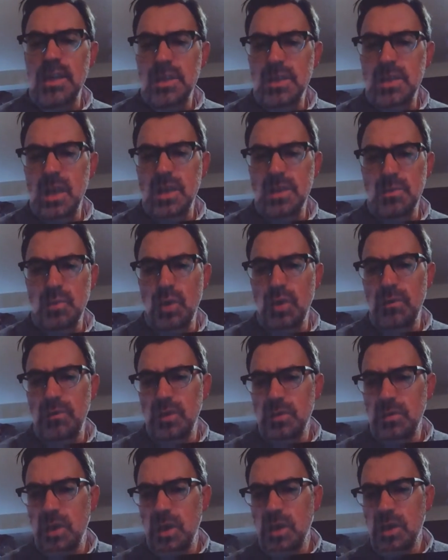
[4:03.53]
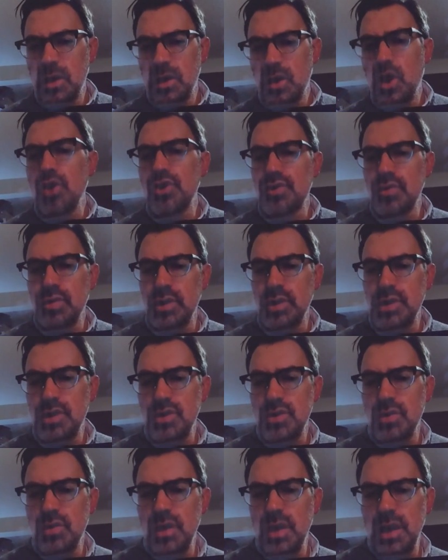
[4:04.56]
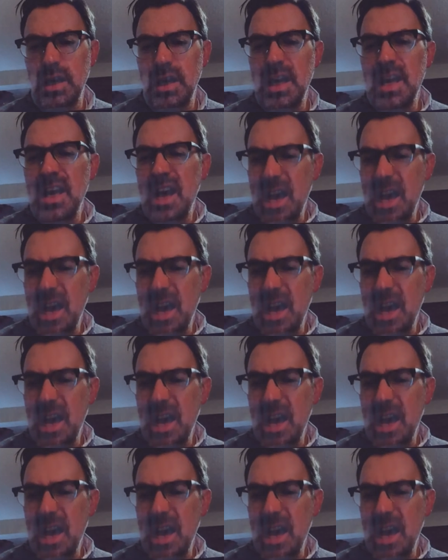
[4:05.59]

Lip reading: as more of a cultural historian,